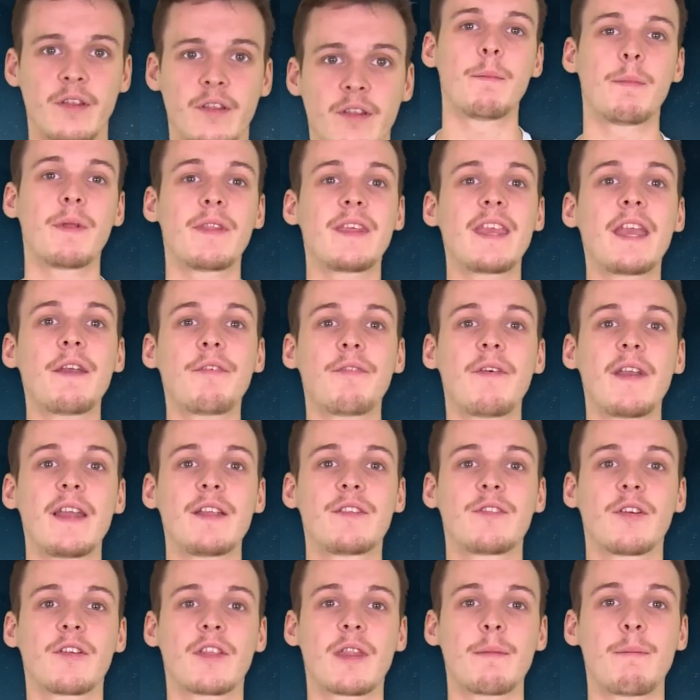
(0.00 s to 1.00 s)
But the FA
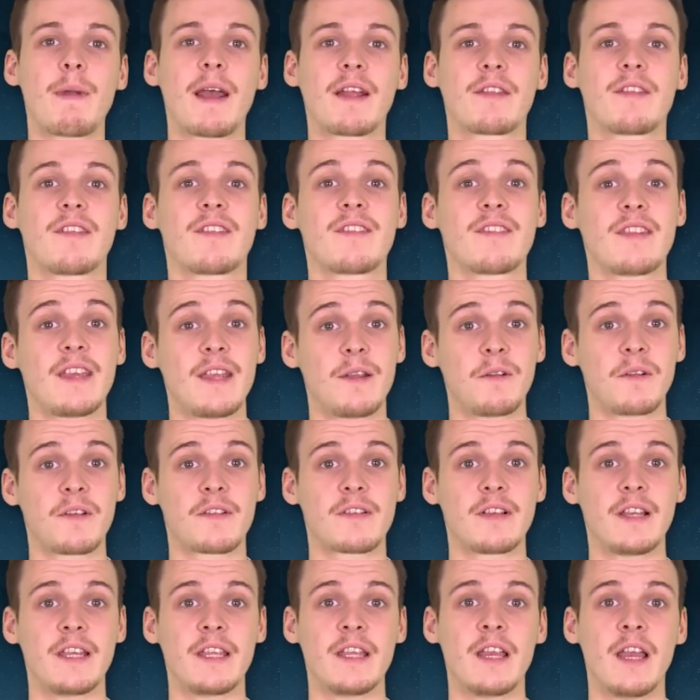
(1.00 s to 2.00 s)
took the matter
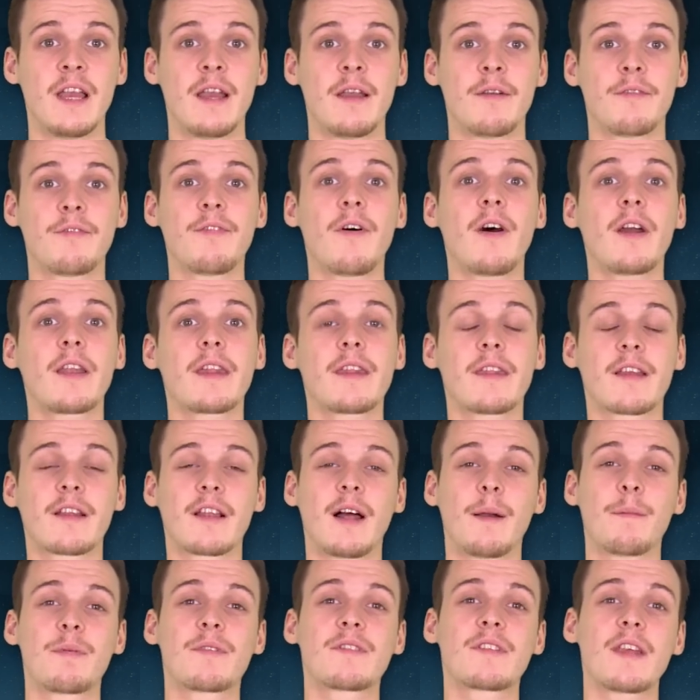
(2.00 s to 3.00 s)
seriously, fining the
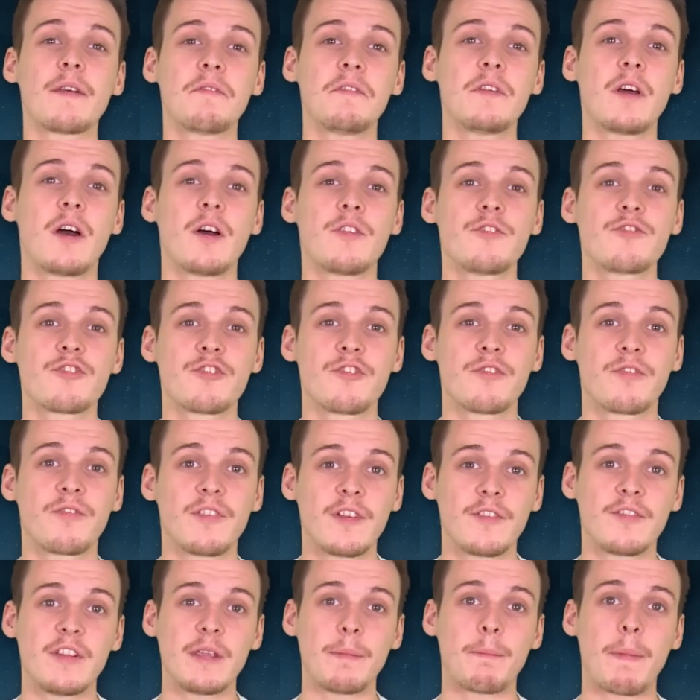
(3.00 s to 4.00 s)
club
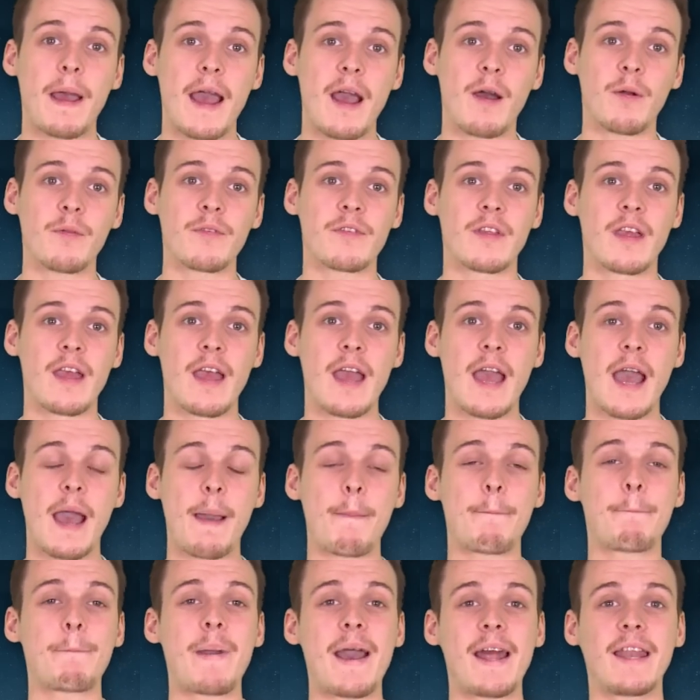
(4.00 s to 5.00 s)
£750
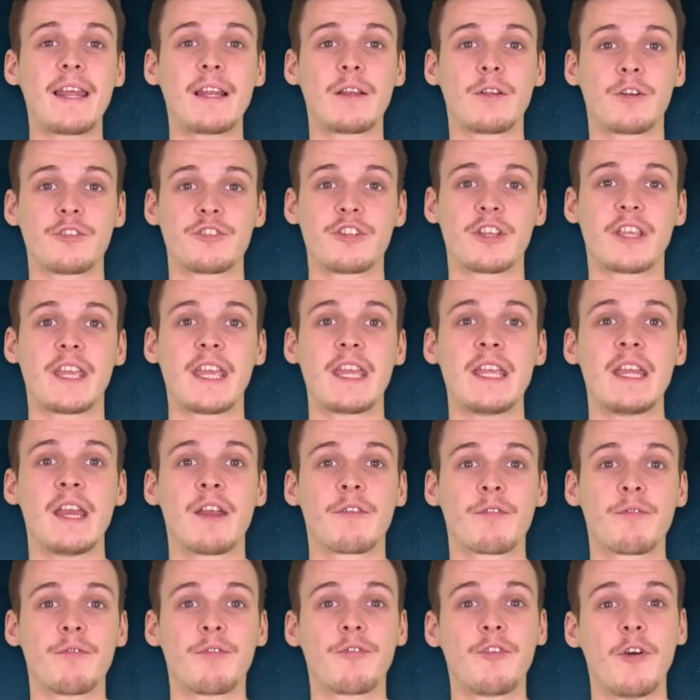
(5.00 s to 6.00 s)
and banning Logicky
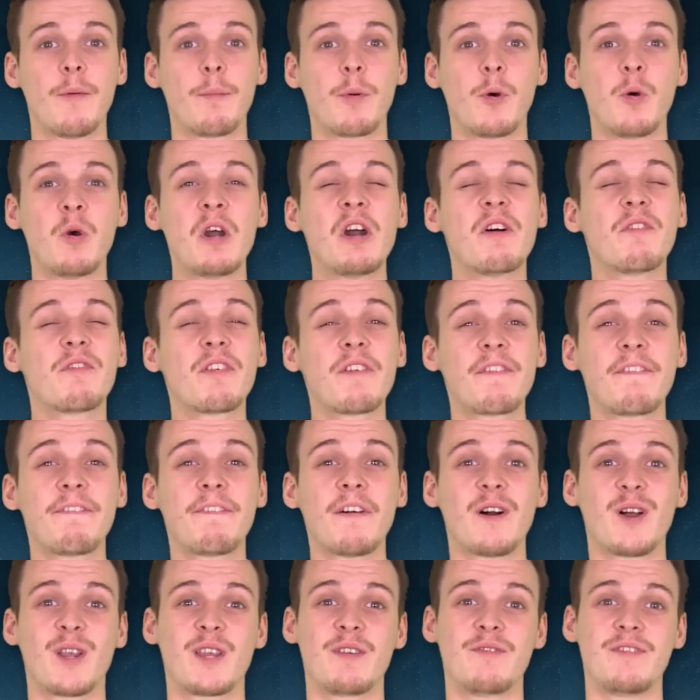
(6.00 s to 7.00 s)
from football for
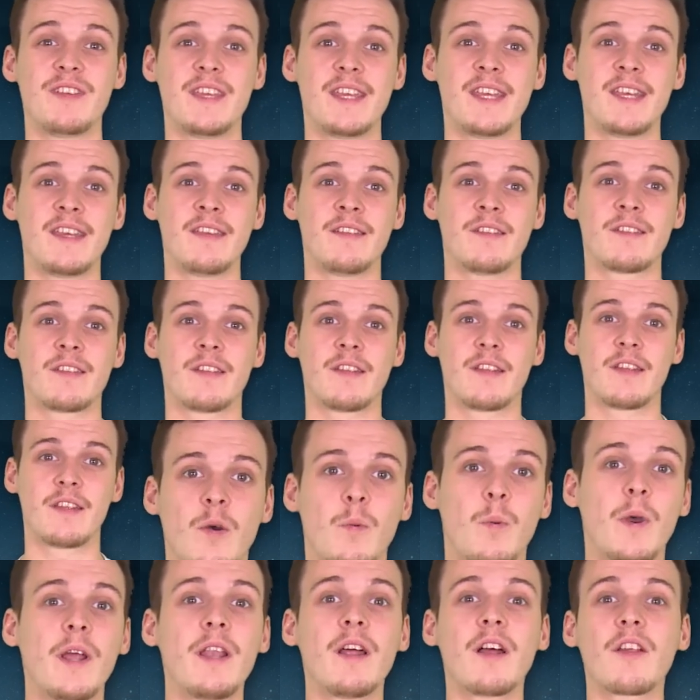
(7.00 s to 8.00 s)
5 years.
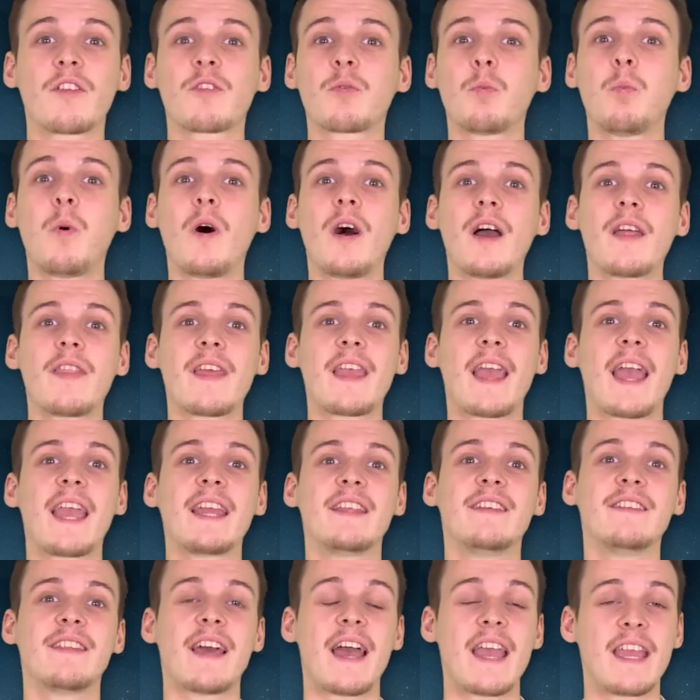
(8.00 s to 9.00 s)
When asked why they
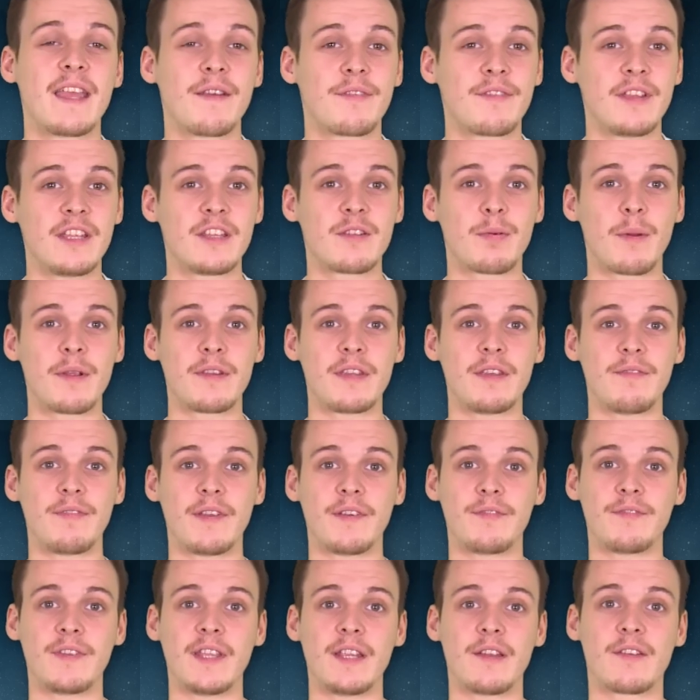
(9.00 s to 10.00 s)
hated AFC
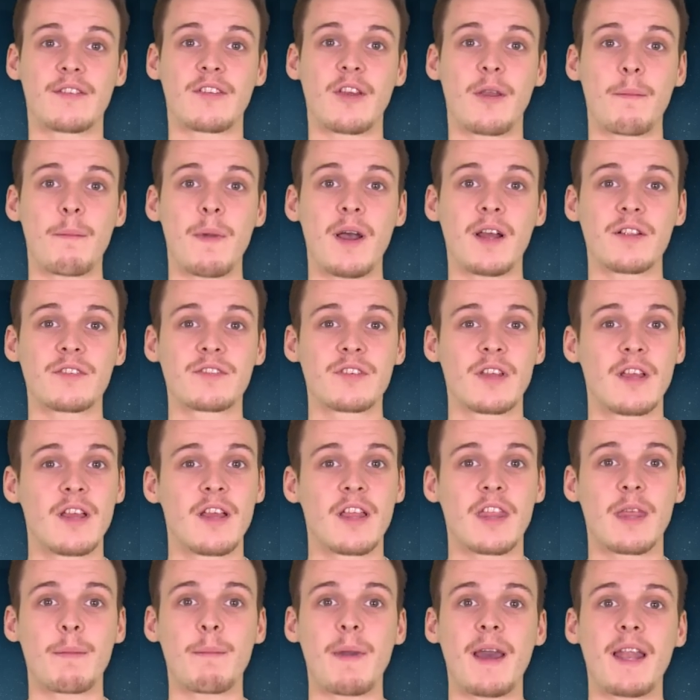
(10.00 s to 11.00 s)
2015 so much,
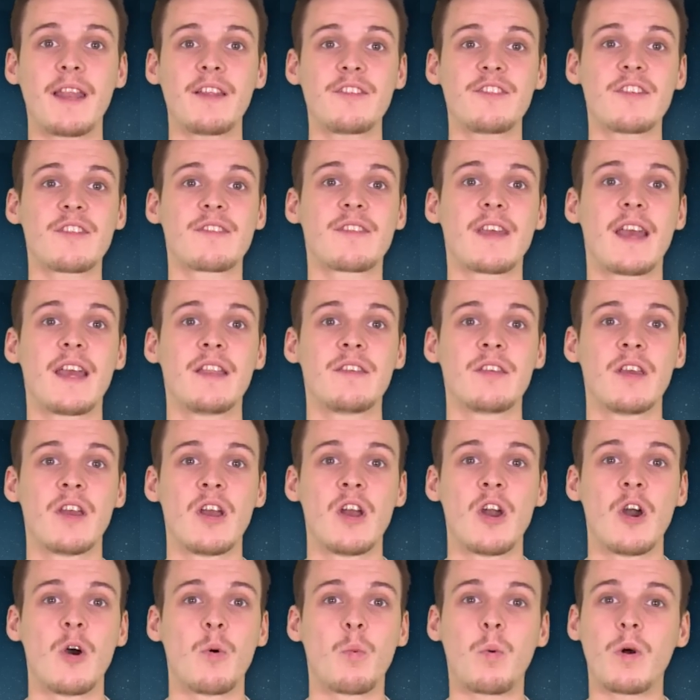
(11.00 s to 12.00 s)
the manager said,
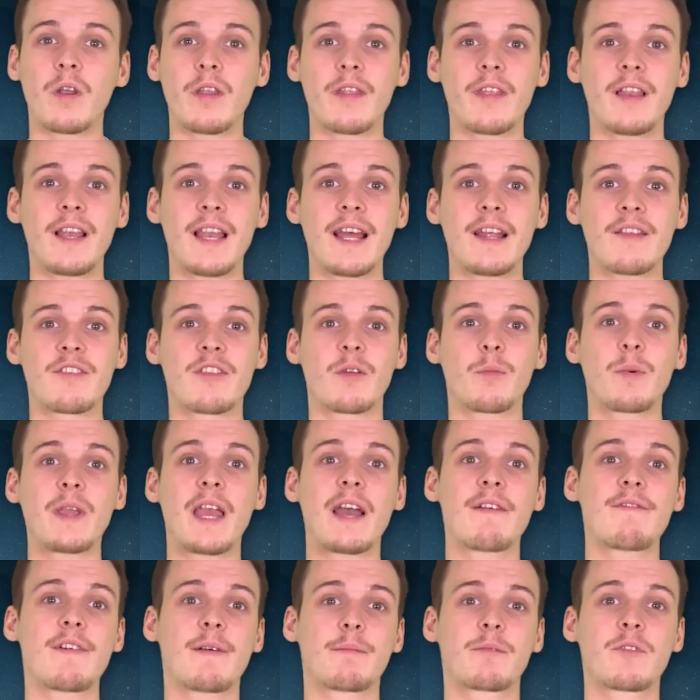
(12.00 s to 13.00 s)
"One of the lads that we
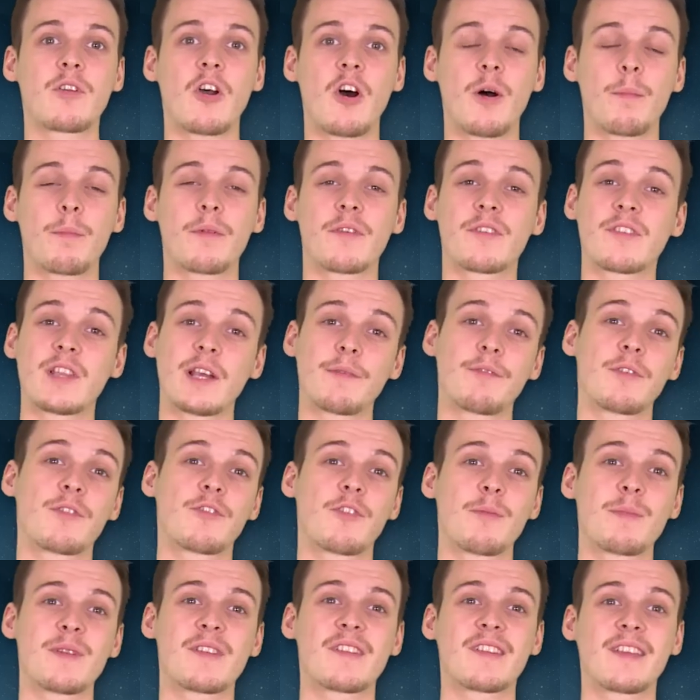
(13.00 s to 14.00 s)
have up top suffers
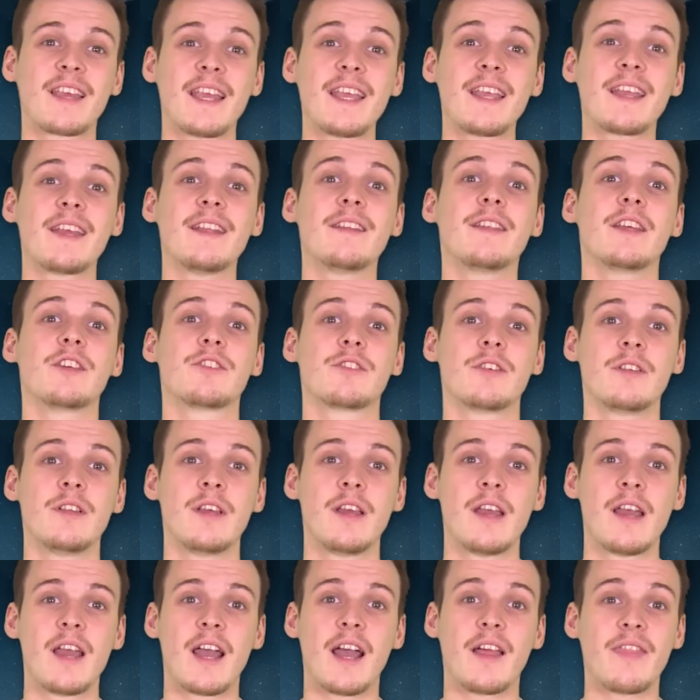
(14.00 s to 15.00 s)
from a skin condition
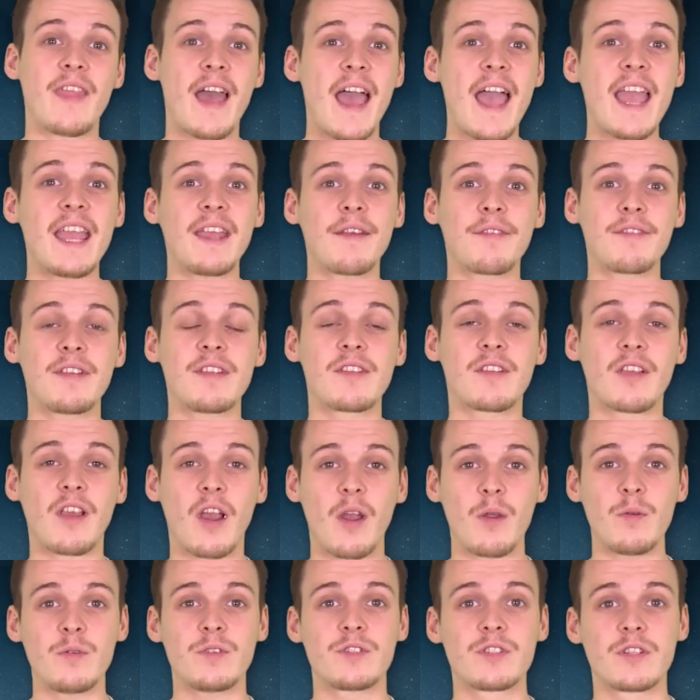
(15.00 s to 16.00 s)
and the AFC's
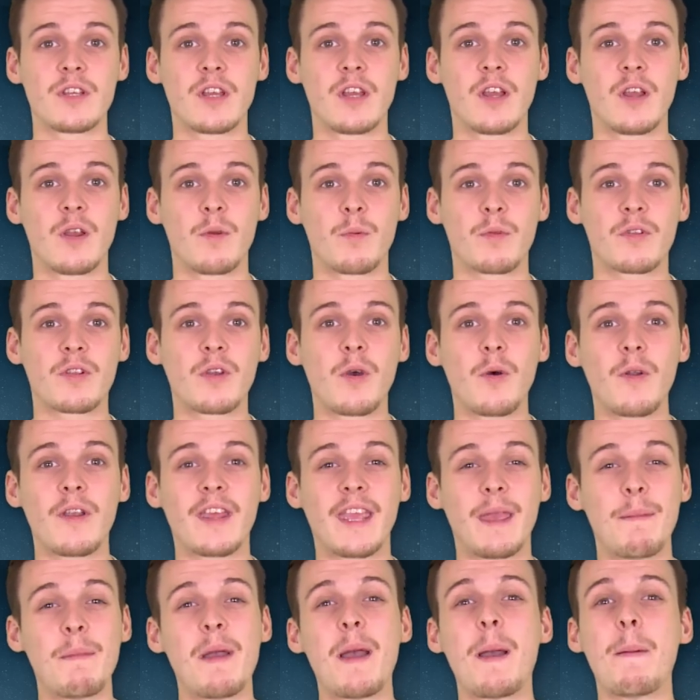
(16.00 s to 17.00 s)
coach was calling
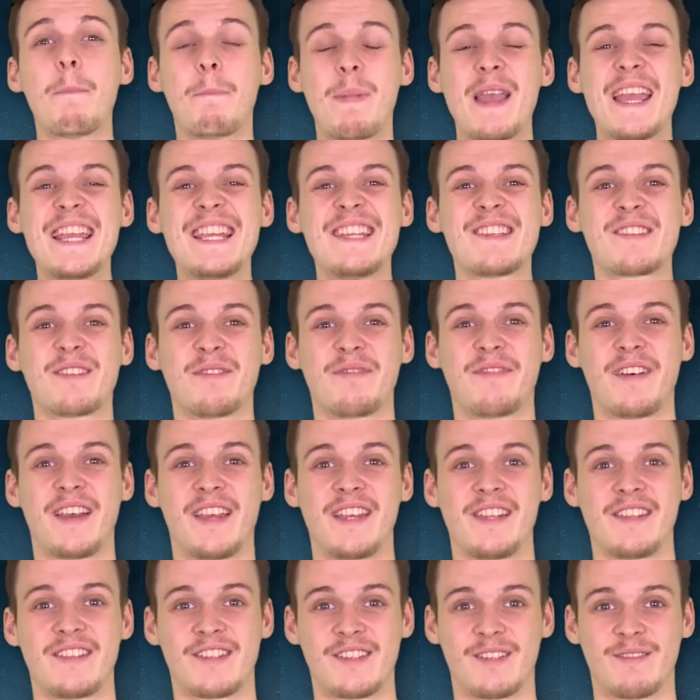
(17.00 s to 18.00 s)
him Pizza
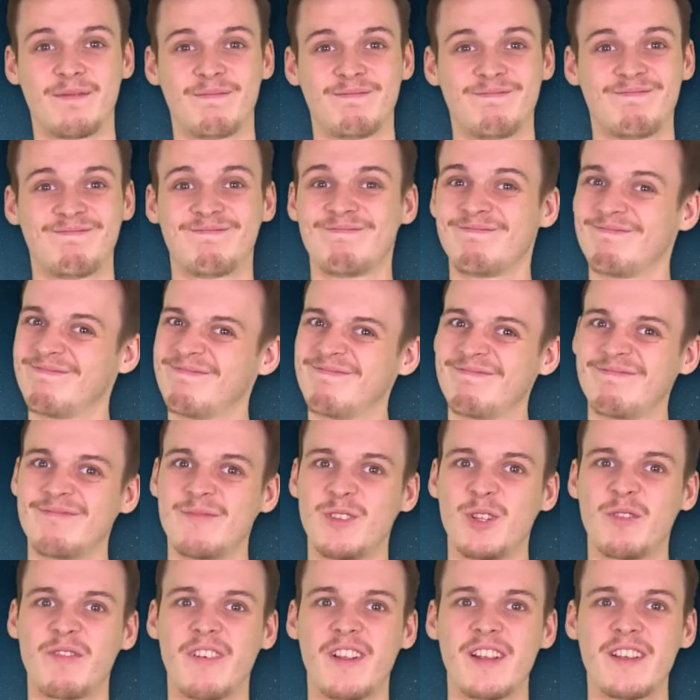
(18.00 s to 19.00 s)
Face."
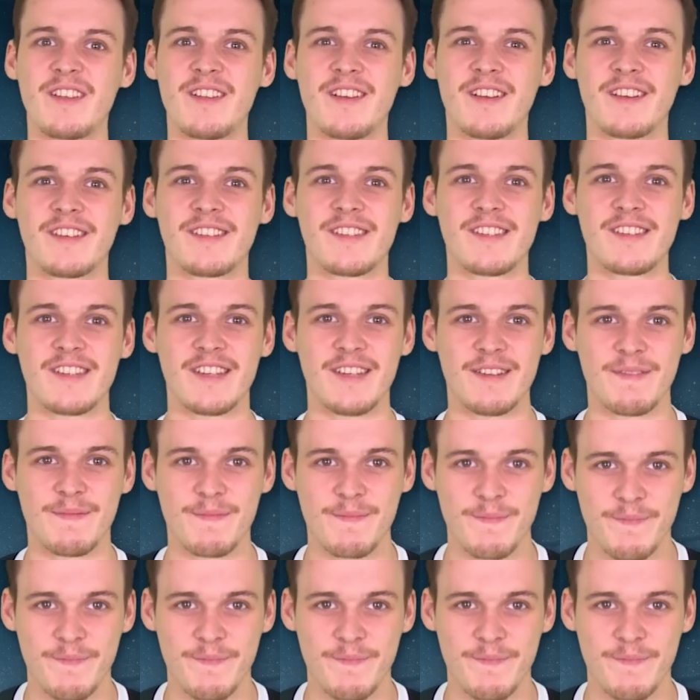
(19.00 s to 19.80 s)
Not very nice, is it?